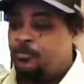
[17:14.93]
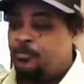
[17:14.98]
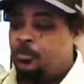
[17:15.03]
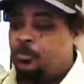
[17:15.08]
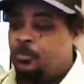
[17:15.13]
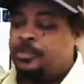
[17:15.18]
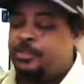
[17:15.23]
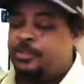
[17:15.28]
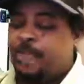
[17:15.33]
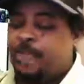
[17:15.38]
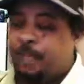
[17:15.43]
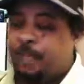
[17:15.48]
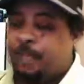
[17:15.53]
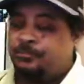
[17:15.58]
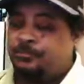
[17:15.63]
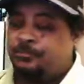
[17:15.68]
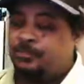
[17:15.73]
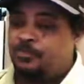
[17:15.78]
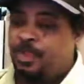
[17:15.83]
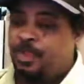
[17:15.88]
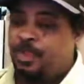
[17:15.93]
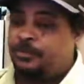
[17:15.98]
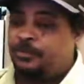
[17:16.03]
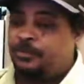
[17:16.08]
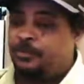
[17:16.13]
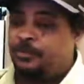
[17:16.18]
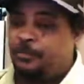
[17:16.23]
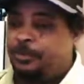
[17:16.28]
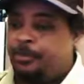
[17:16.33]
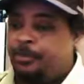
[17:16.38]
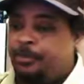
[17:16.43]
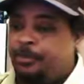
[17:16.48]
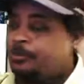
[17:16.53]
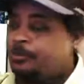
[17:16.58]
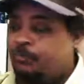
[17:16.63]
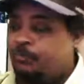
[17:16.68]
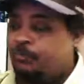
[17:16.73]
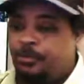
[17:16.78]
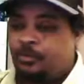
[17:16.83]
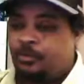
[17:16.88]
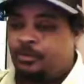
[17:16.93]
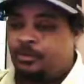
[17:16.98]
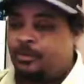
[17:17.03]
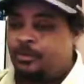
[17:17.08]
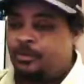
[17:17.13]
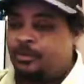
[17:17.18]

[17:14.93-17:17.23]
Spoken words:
We stopped and took a picture of it.